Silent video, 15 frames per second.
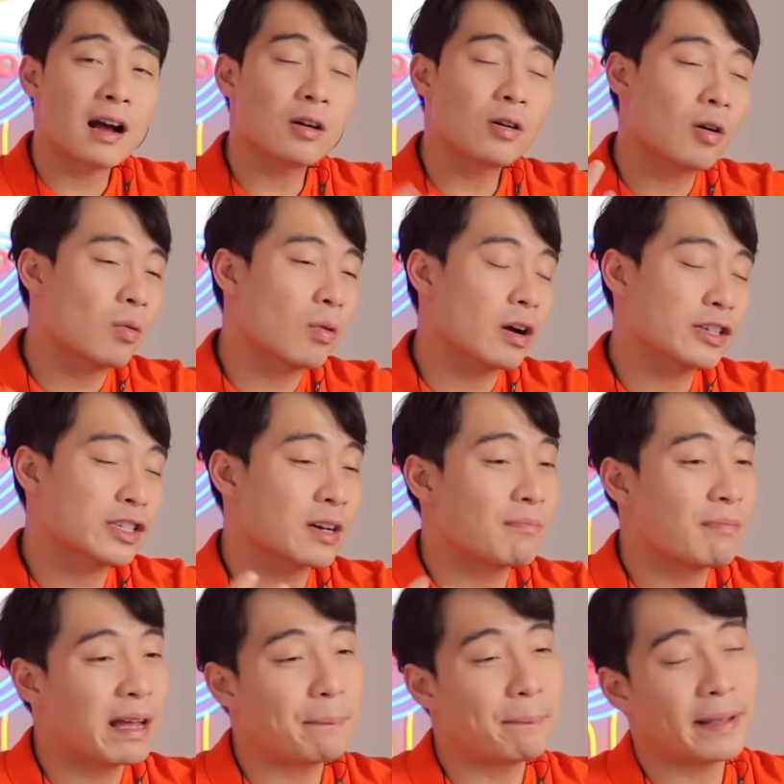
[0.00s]
Uncle Roger,
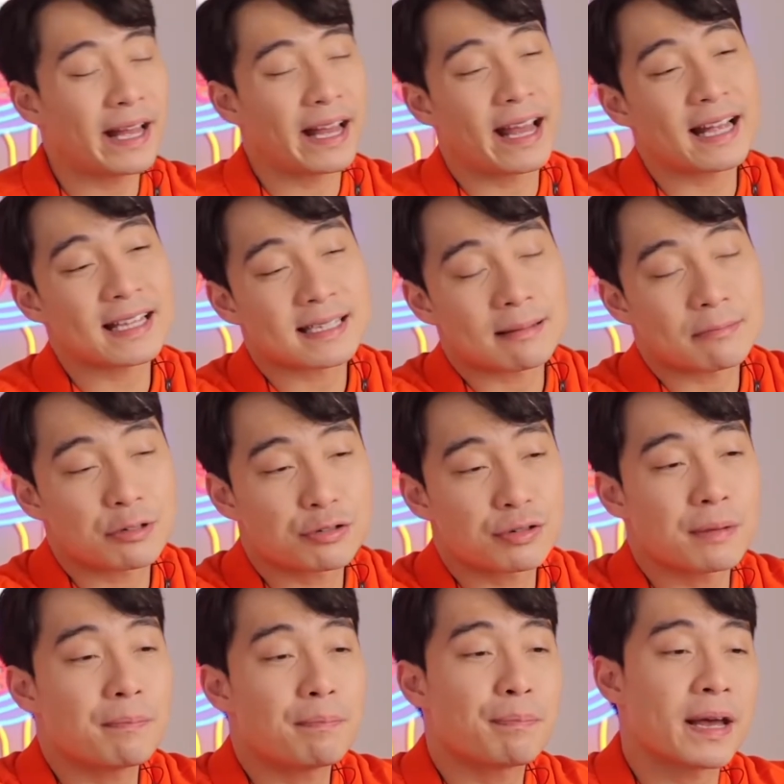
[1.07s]
maybe I add some
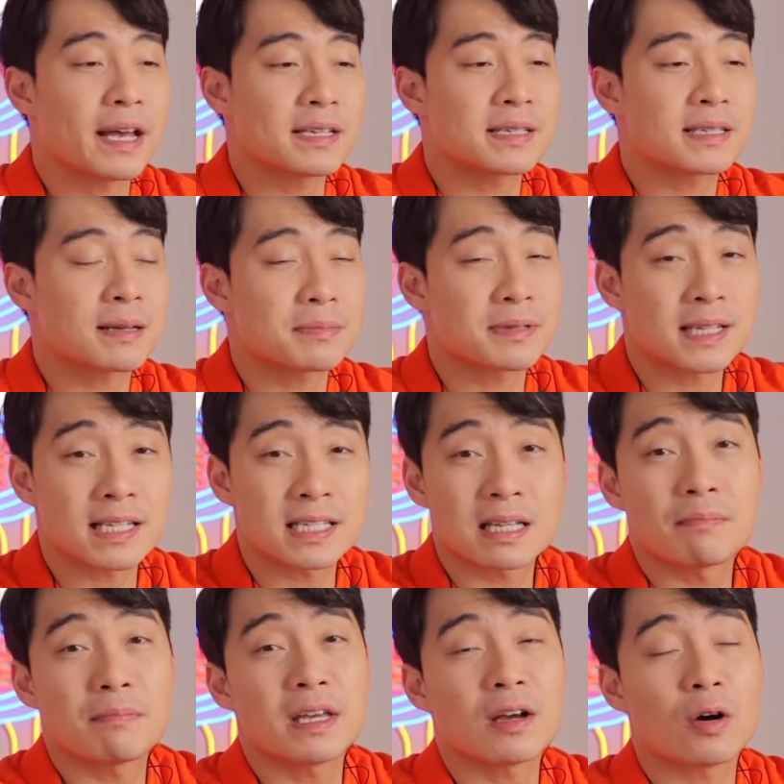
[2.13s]
shrimp paste, some
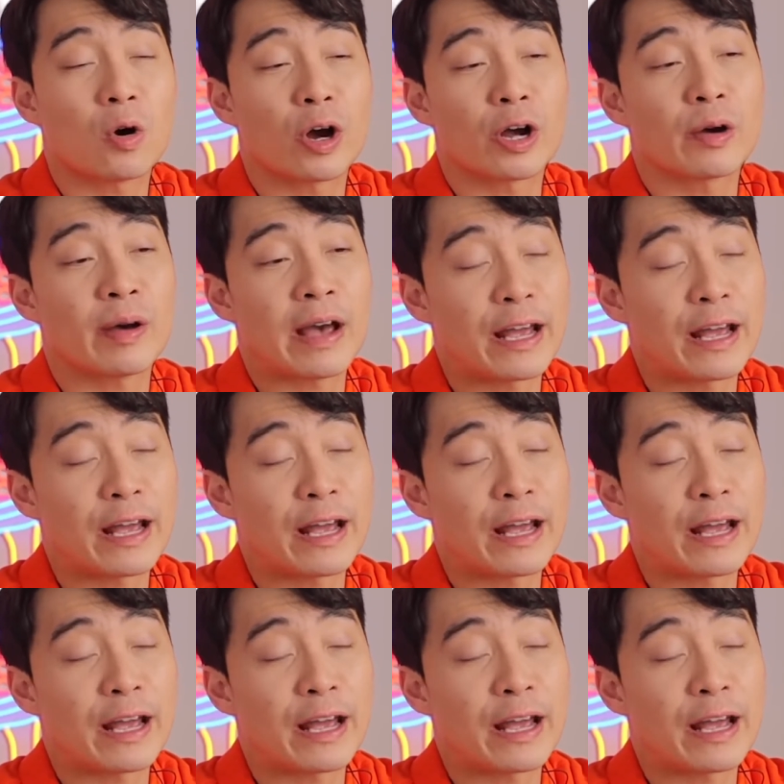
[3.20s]
sesame oil,